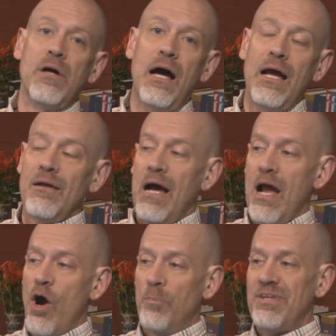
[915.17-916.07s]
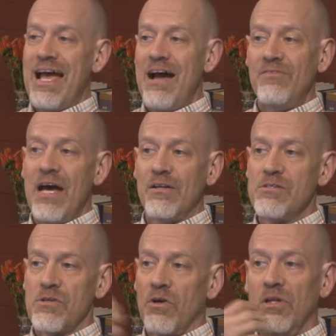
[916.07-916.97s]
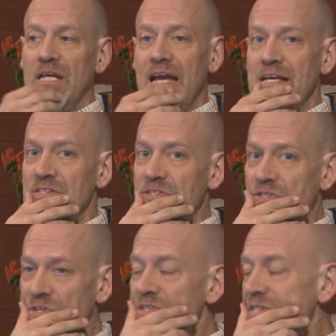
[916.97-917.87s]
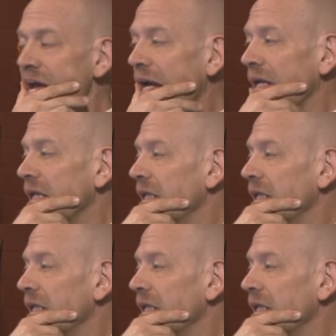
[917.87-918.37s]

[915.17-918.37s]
I, I hope to have that as early as Thursday.